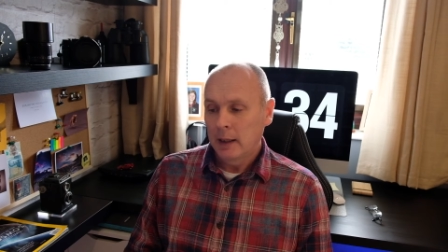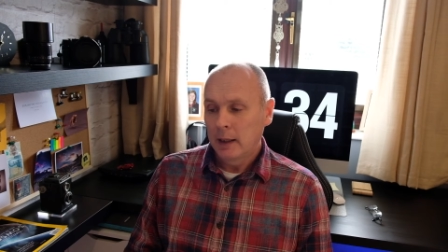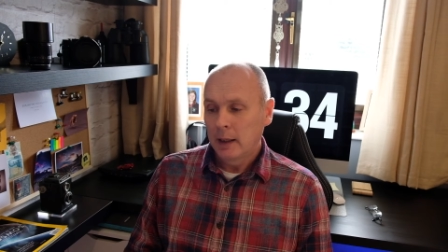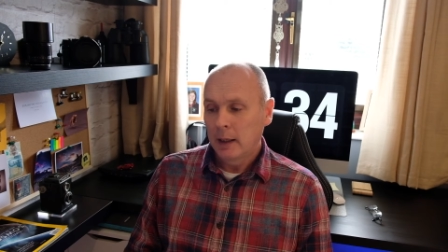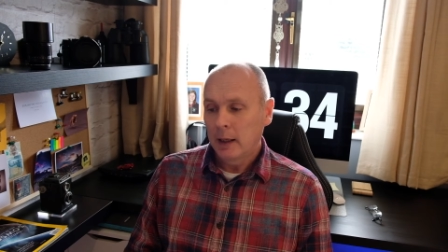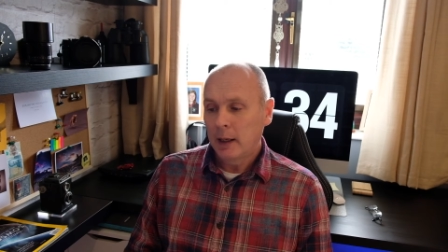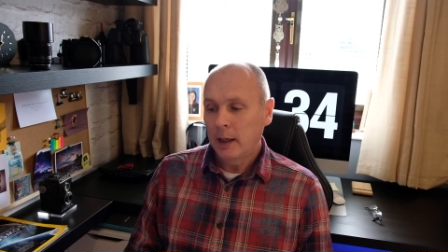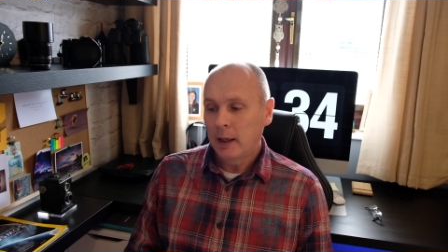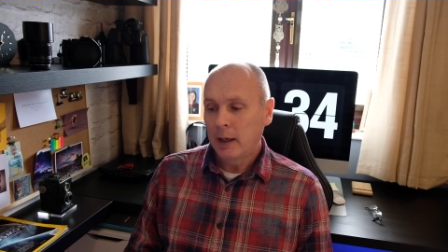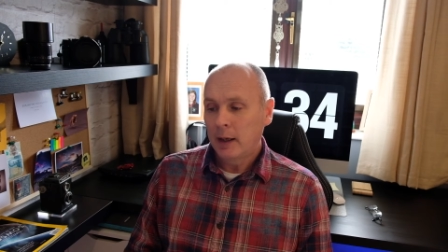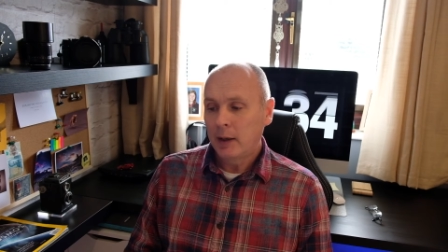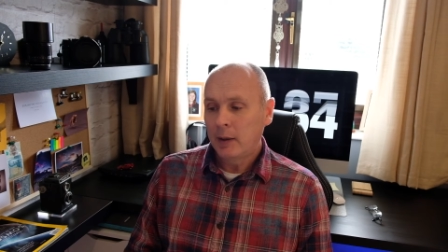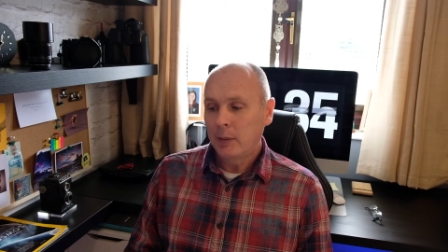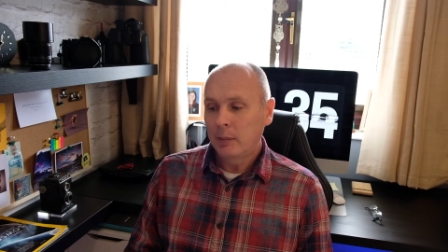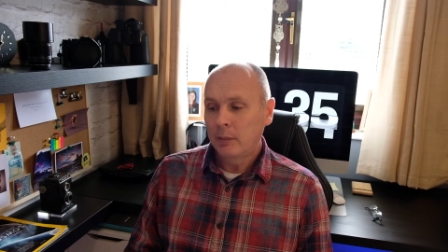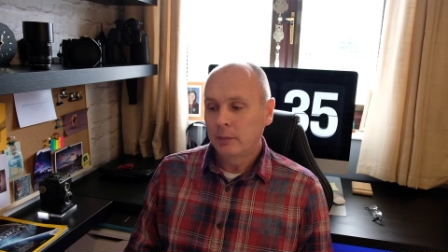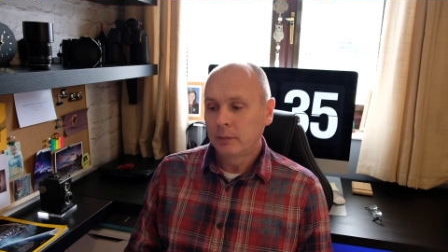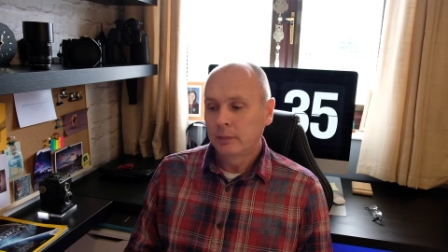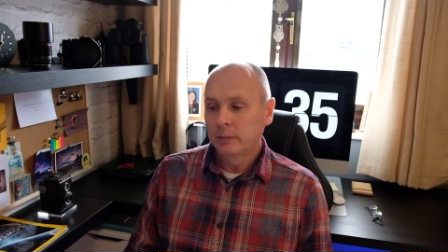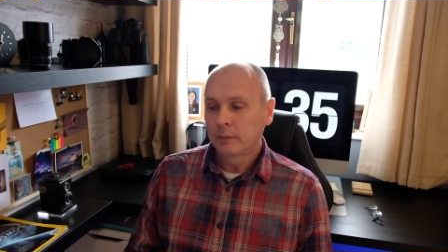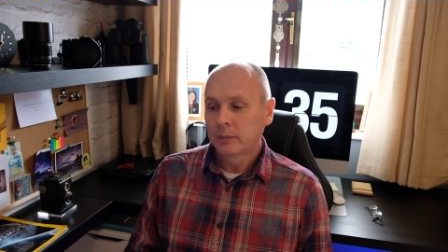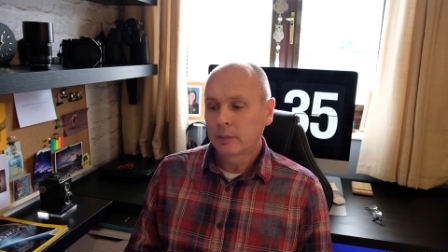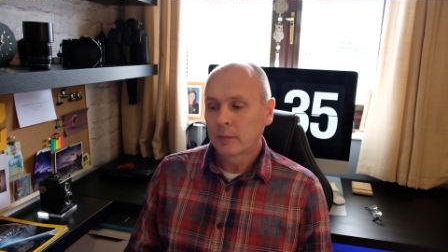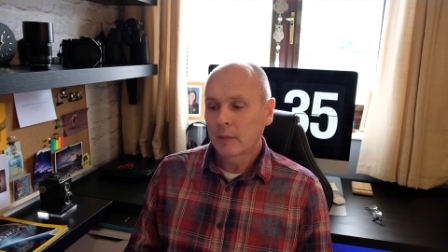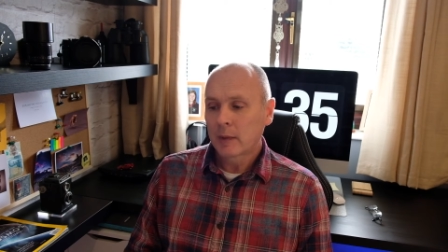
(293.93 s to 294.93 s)

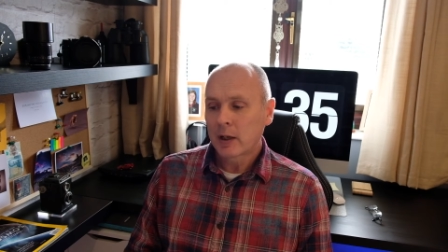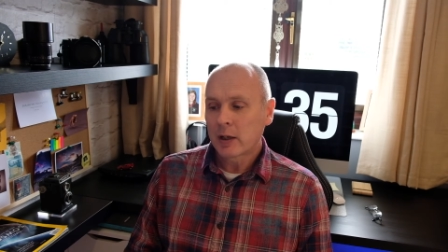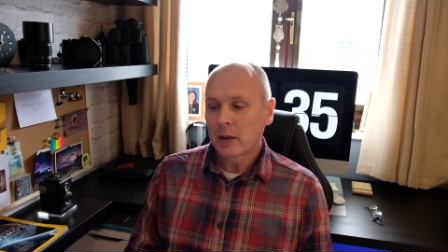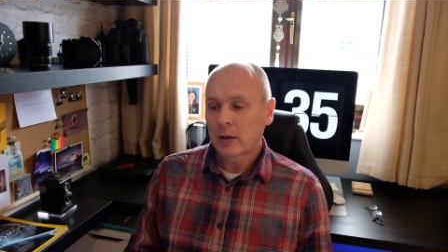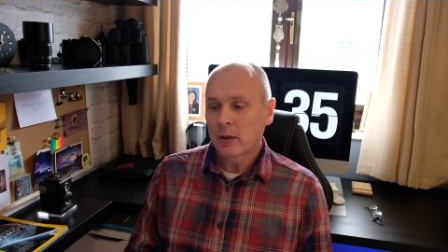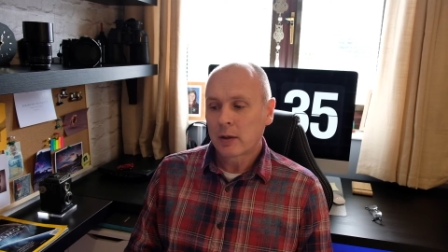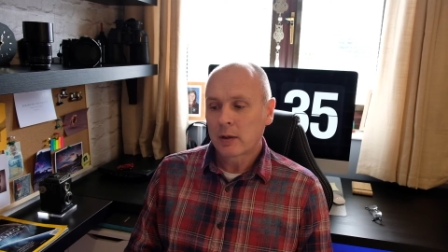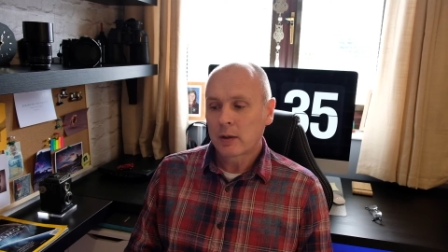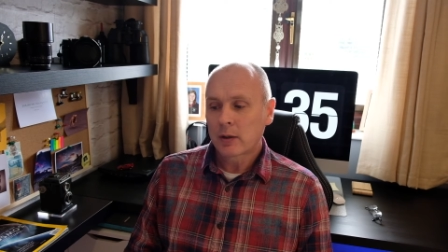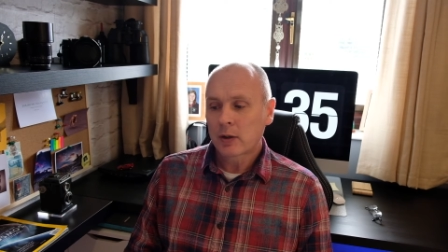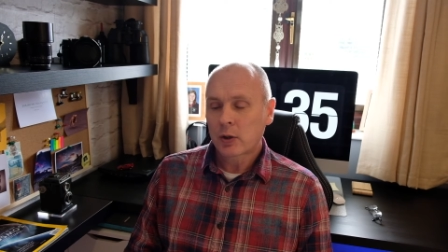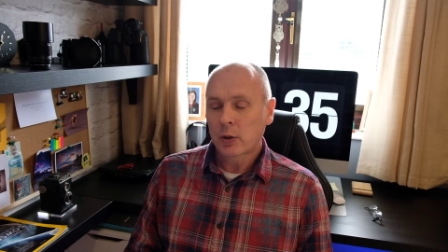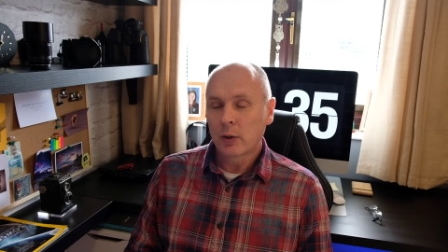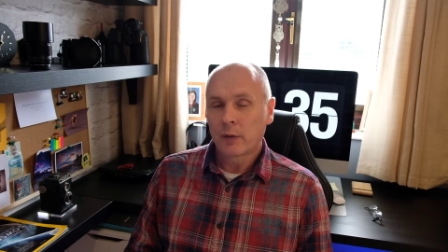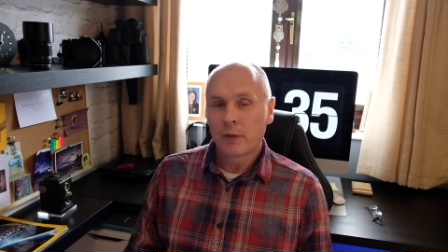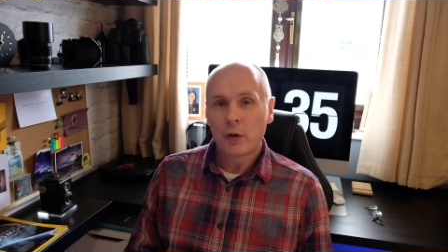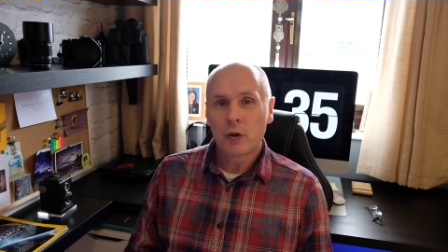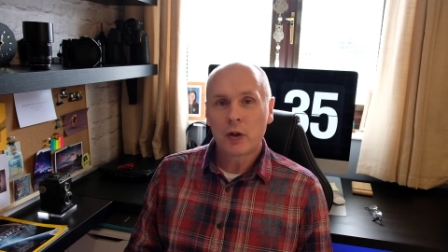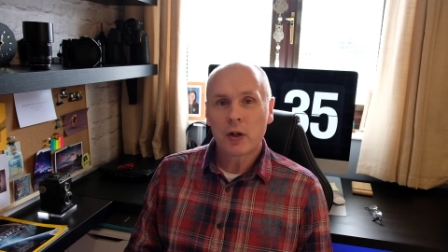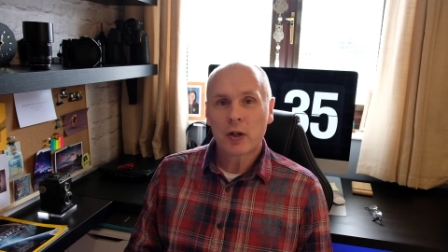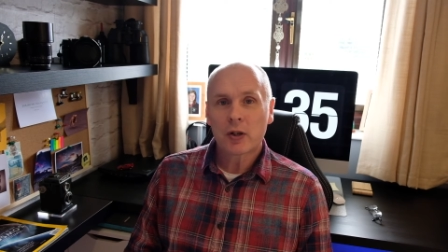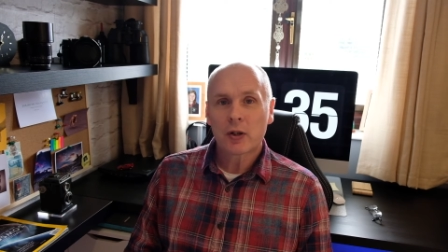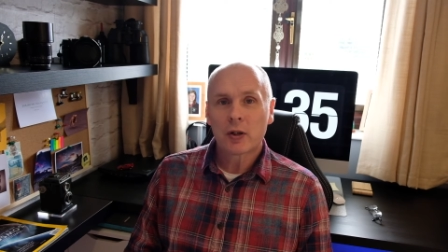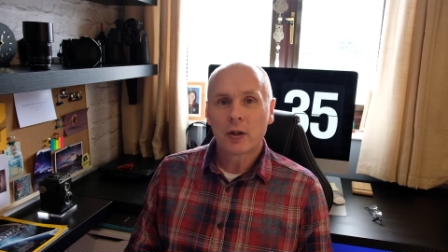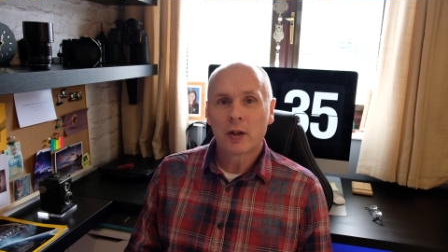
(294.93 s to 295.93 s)
Um, so if you're
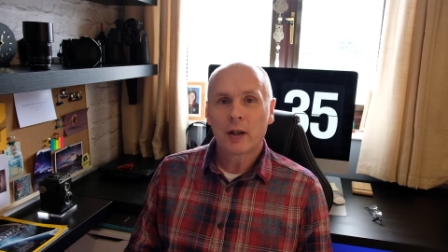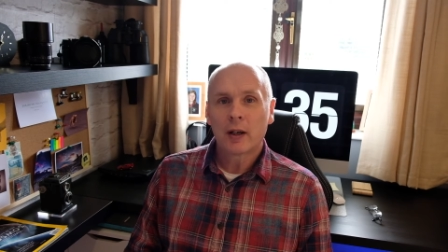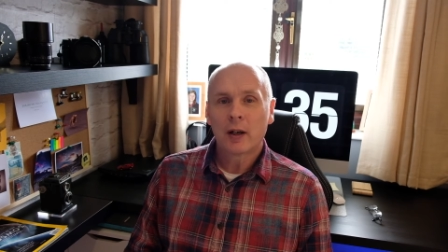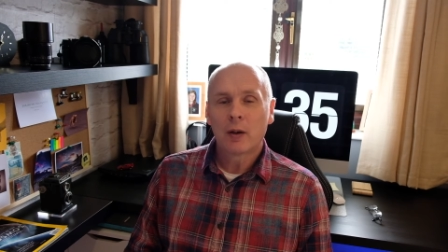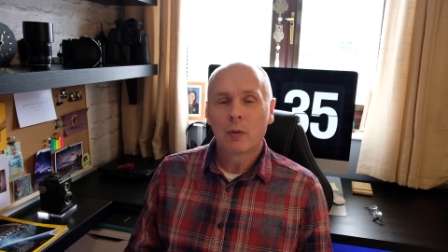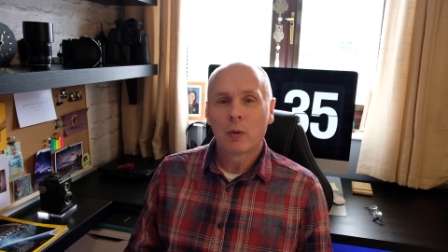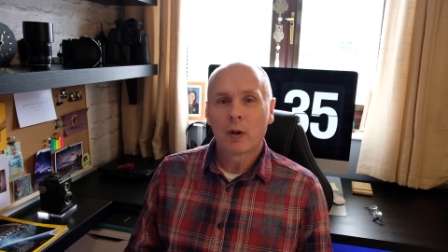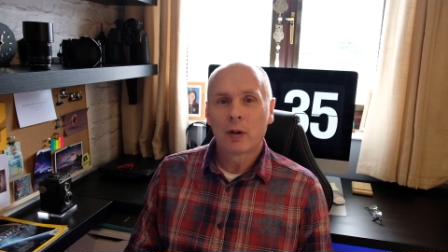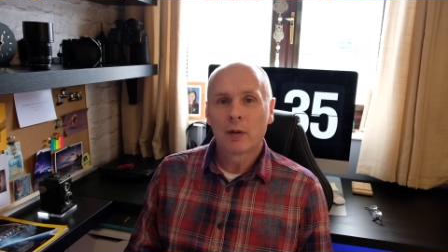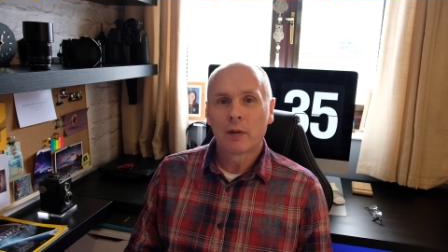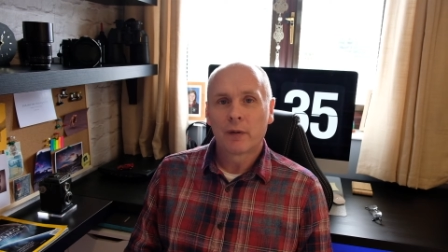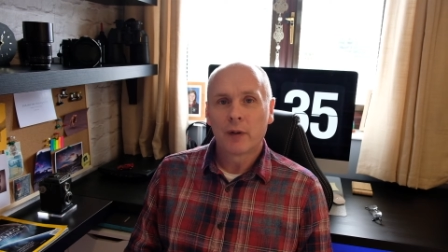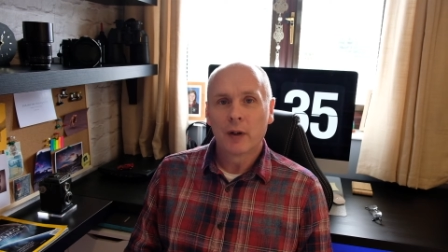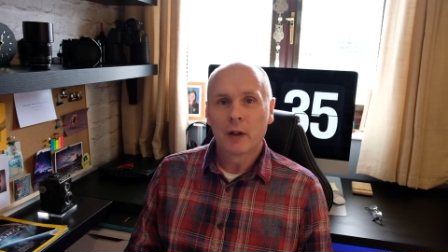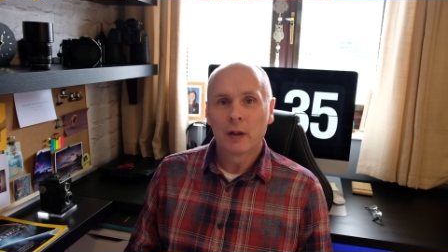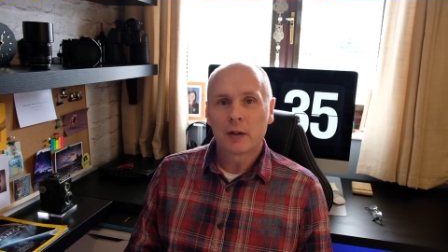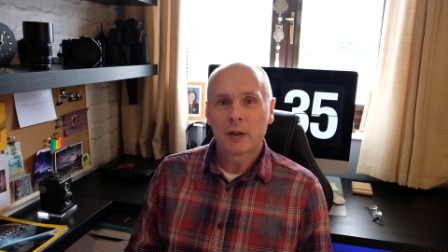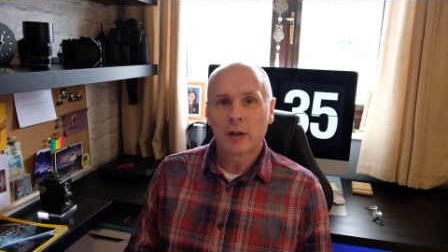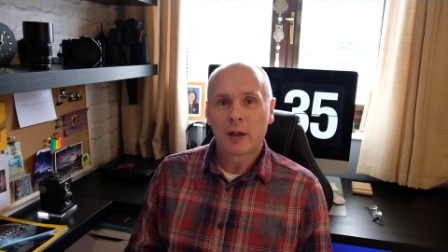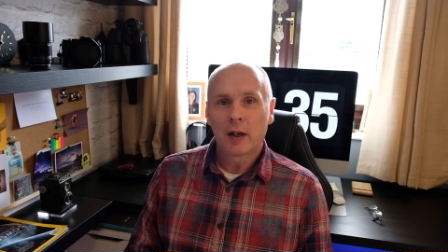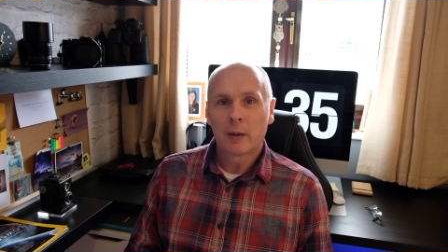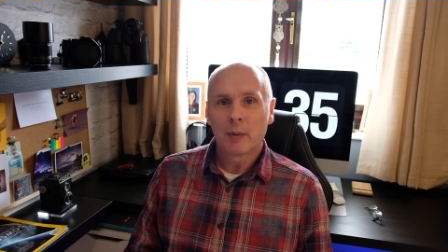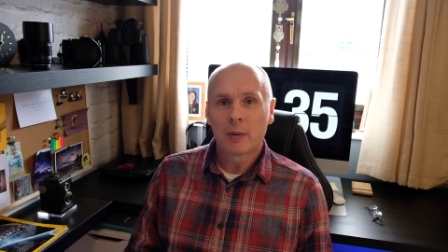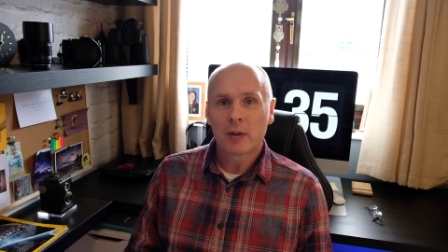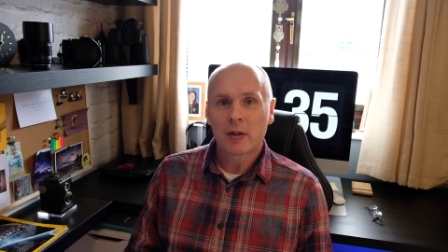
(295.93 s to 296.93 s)
just going to get one
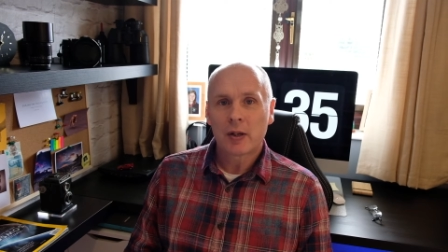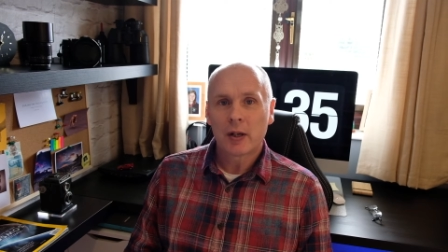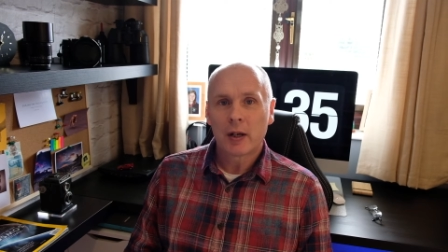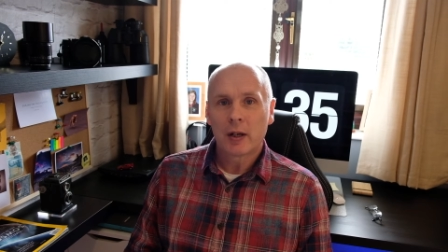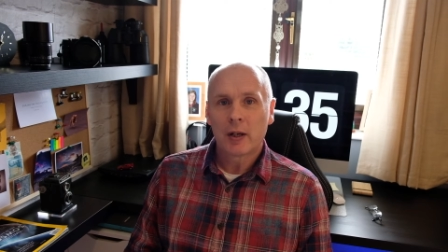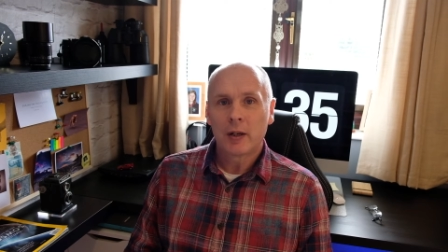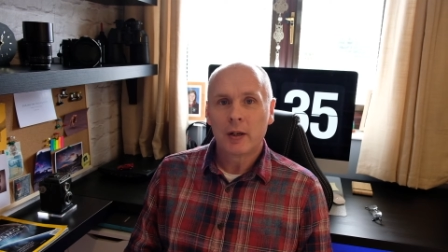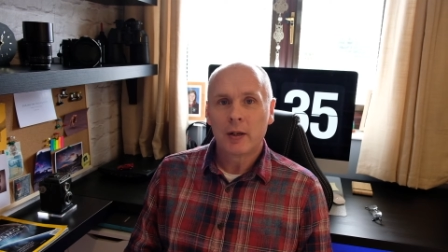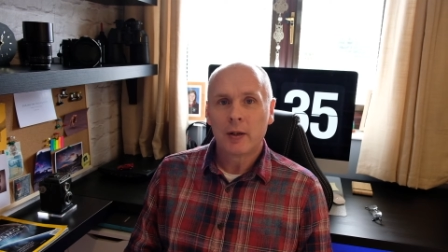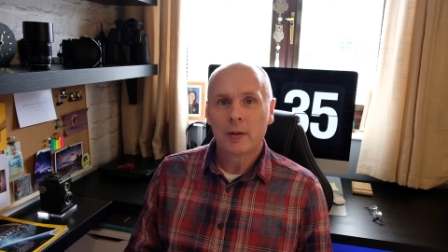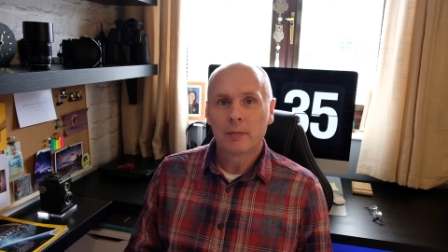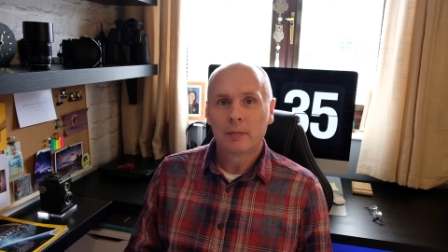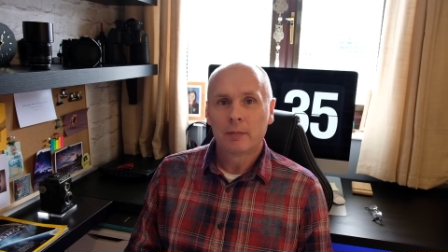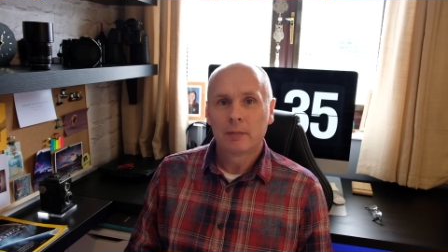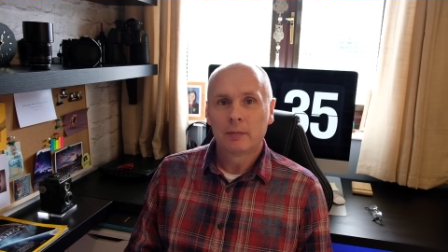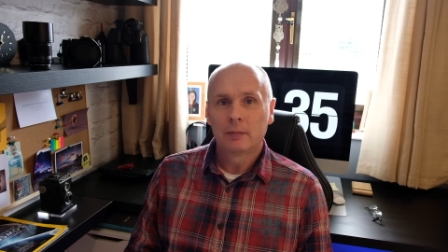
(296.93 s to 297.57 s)
filter, I would say